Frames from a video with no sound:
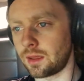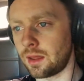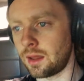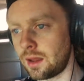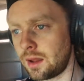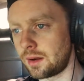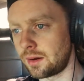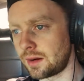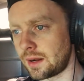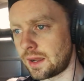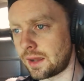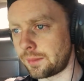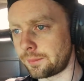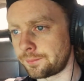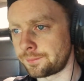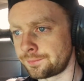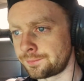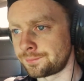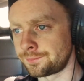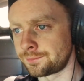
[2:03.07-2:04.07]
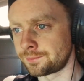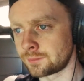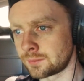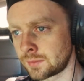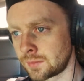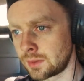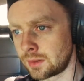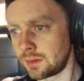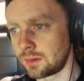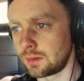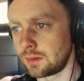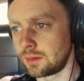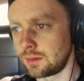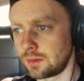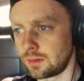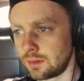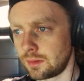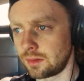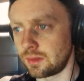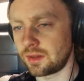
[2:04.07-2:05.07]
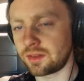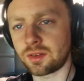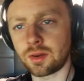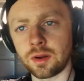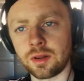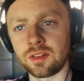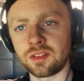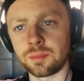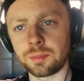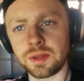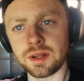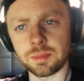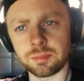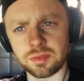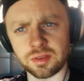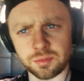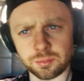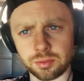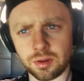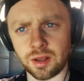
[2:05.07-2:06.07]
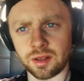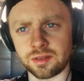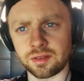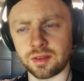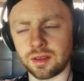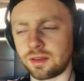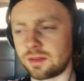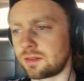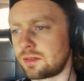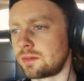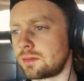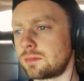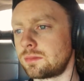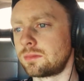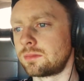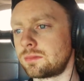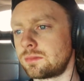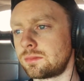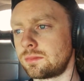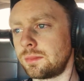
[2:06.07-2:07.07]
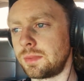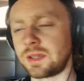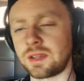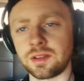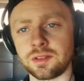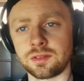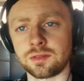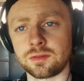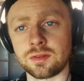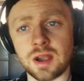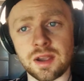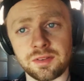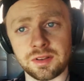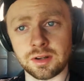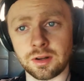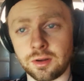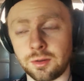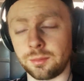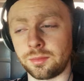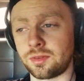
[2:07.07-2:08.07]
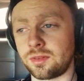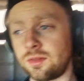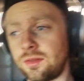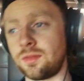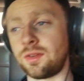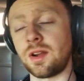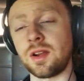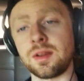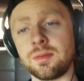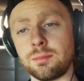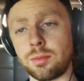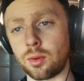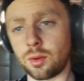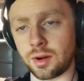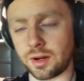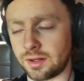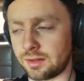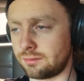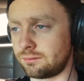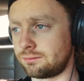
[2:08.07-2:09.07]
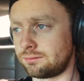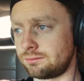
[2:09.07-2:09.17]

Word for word: Alright, let's go ahead and speed up this process because driving home's very boring.